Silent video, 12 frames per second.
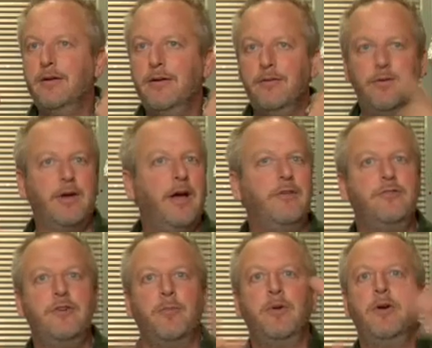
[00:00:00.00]
If a guy's
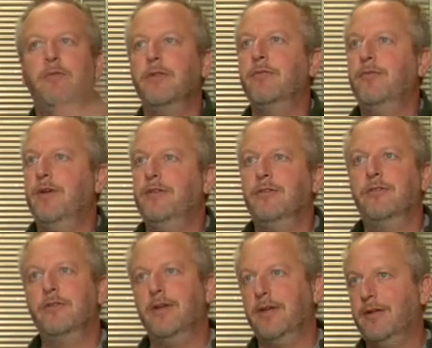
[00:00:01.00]
jumping over the fence,
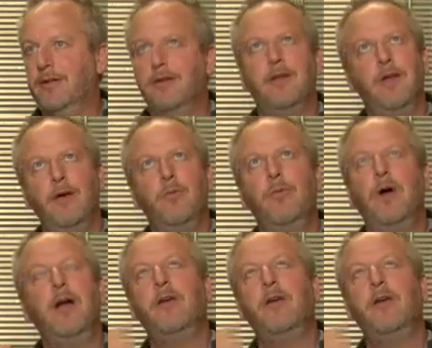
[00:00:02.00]
it's like, well, I